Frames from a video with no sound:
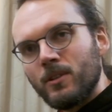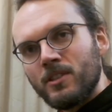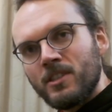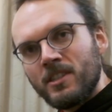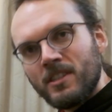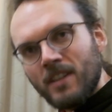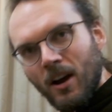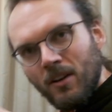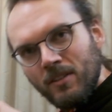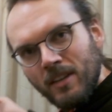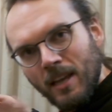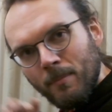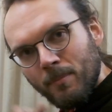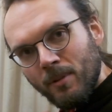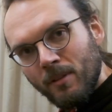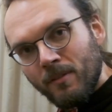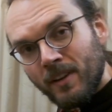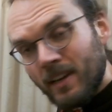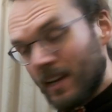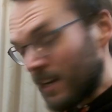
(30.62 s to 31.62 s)
sound
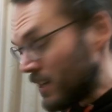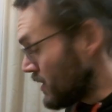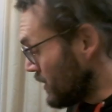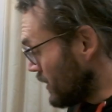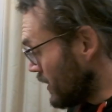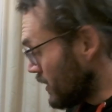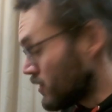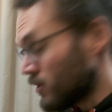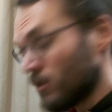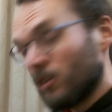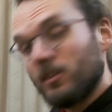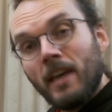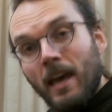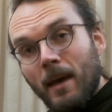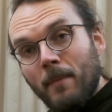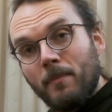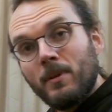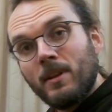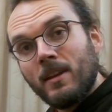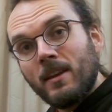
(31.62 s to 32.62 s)
amplification is not
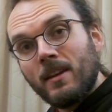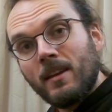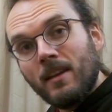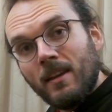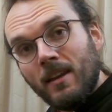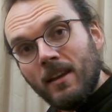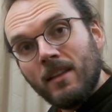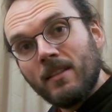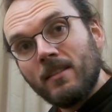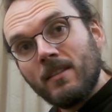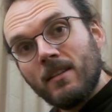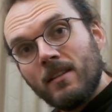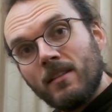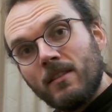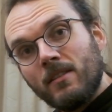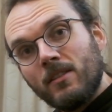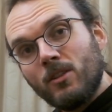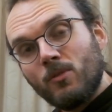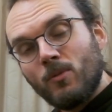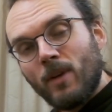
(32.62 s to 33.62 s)
happening in
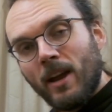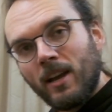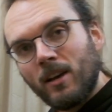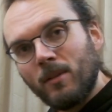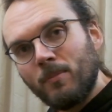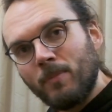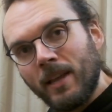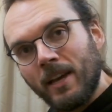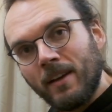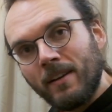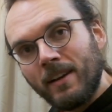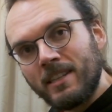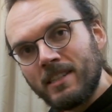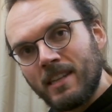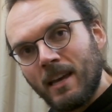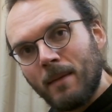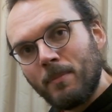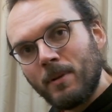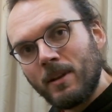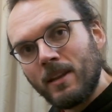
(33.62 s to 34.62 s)
the record player, it's
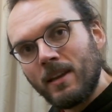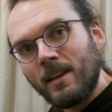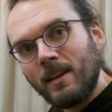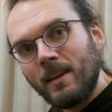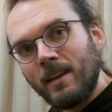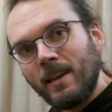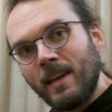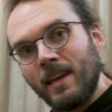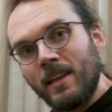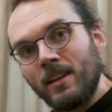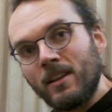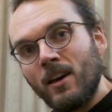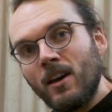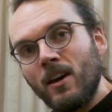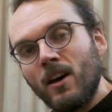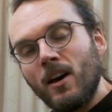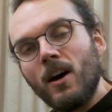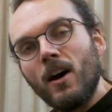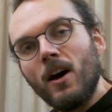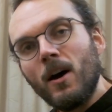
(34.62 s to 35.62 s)
happening in
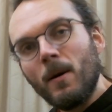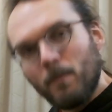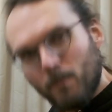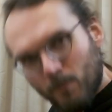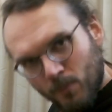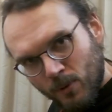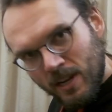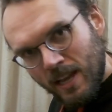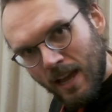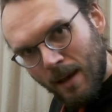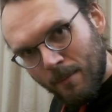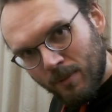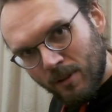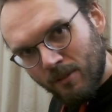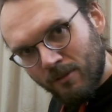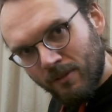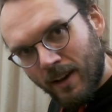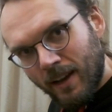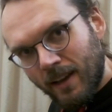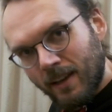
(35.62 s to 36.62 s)
a
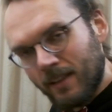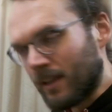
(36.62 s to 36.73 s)
preamplifier.